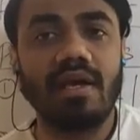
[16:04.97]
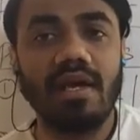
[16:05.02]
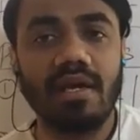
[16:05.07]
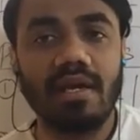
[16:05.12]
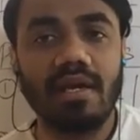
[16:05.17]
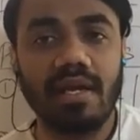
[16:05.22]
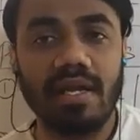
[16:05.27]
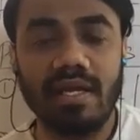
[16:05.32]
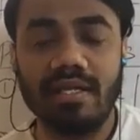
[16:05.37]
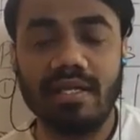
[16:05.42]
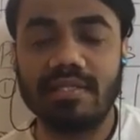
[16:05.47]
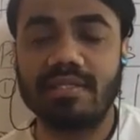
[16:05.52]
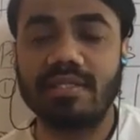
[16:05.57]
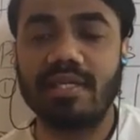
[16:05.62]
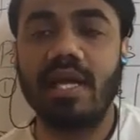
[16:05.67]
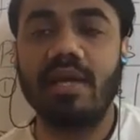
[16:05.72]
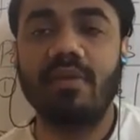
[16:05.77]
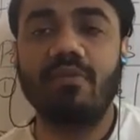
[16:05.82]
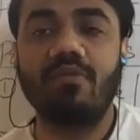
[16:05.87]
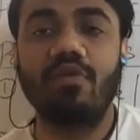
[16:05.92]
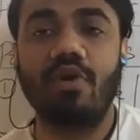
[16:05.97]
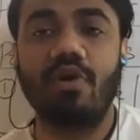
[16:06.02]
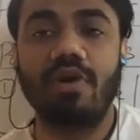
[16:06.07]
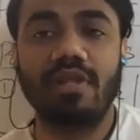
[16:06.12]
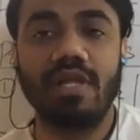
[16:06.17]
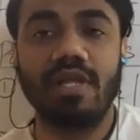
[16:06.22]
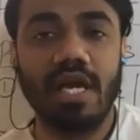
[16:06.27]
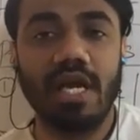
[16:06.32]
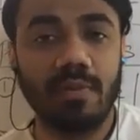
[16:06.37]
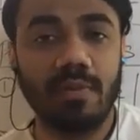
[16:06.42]
it takes time for
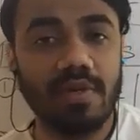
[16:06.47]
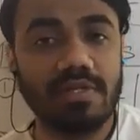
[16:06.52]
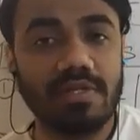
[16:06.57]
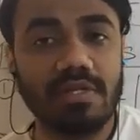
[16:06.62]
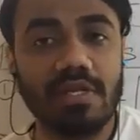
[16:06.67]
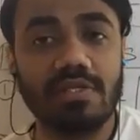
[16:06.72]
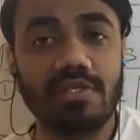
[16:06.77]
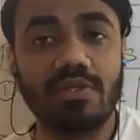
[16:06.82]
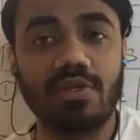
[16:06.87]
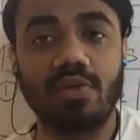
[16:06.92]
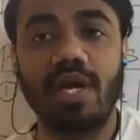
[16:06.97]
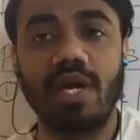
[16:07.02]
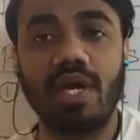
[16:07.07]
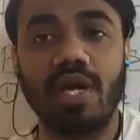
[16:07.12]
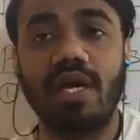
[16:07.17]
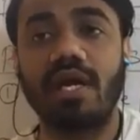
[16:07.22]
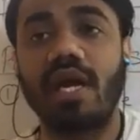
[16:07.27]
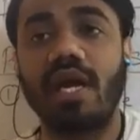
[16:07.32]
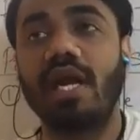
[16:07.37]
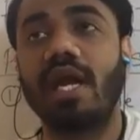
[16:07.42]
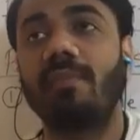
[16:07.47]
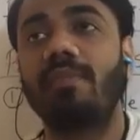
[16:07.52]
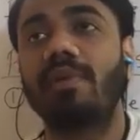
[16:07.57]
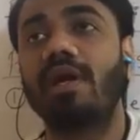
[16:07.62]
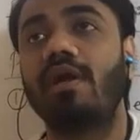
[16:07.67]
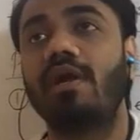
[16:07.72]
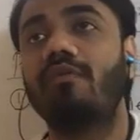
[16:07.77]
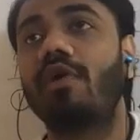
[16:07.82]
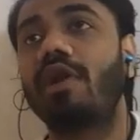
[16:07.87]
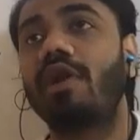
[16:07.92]
that muscles to get
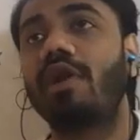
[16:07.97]
adapted.